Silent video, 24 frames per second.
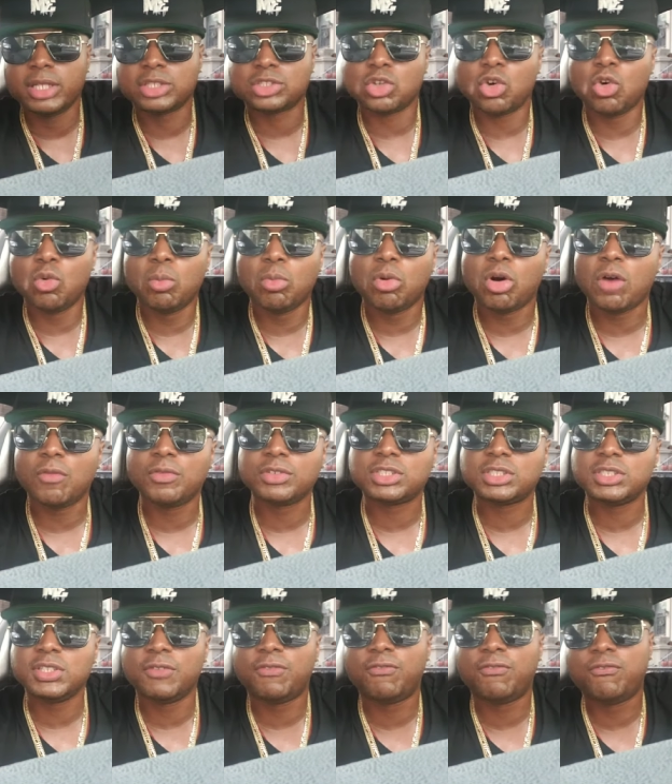It's
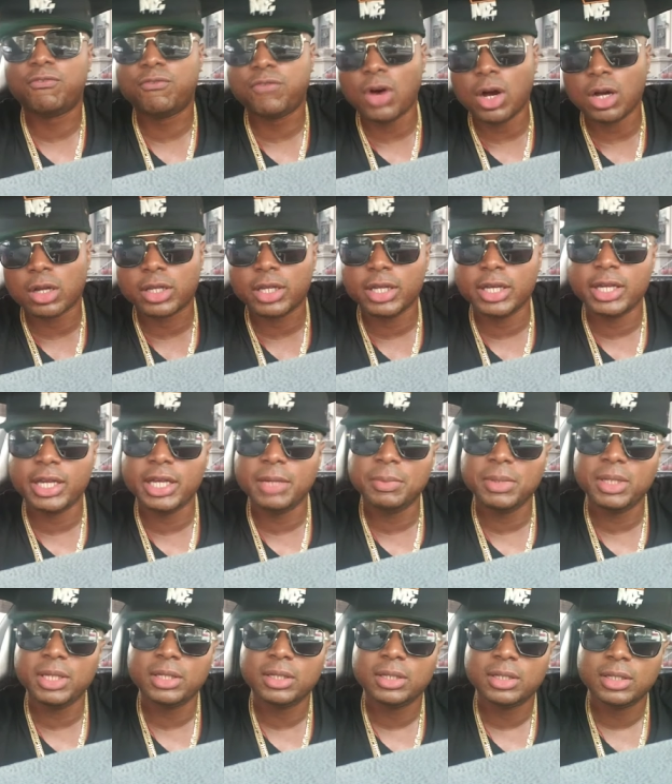Omarvelous in the fucking
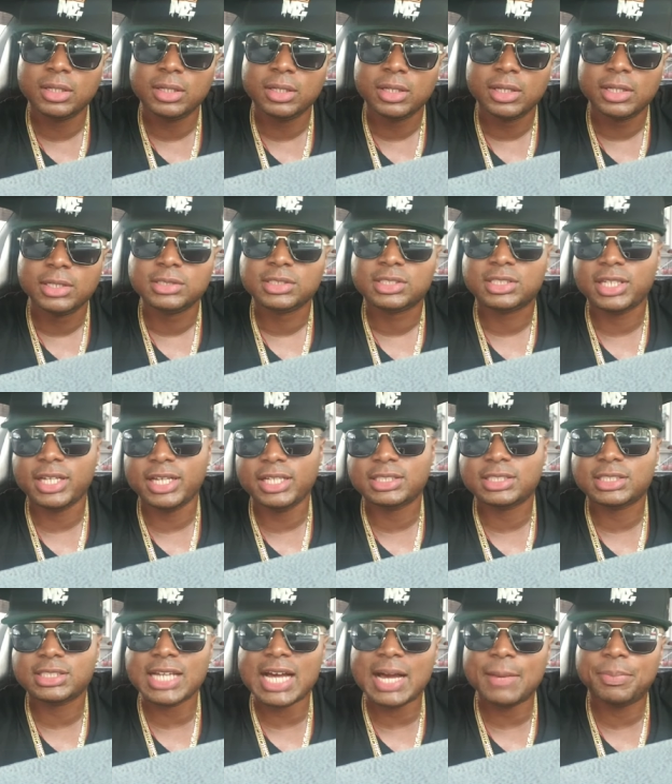Hemi.
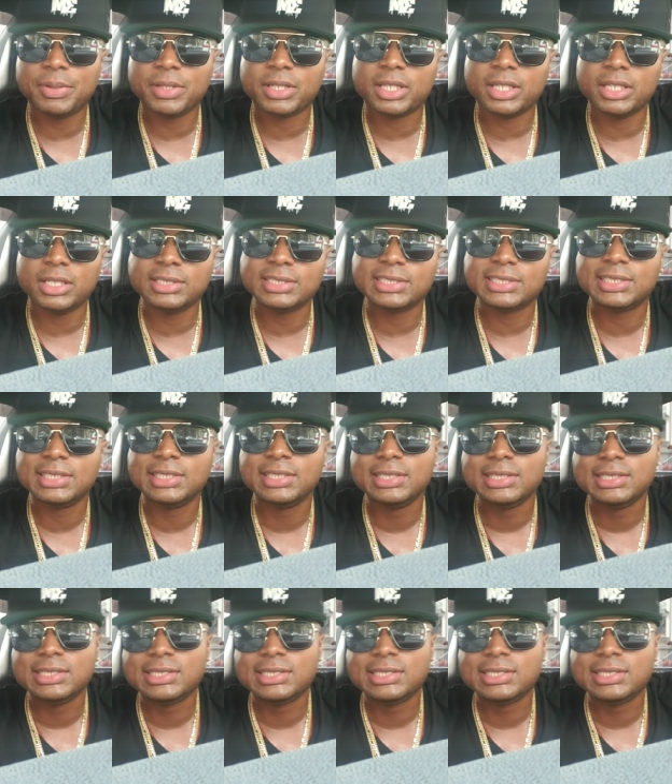Today's topic is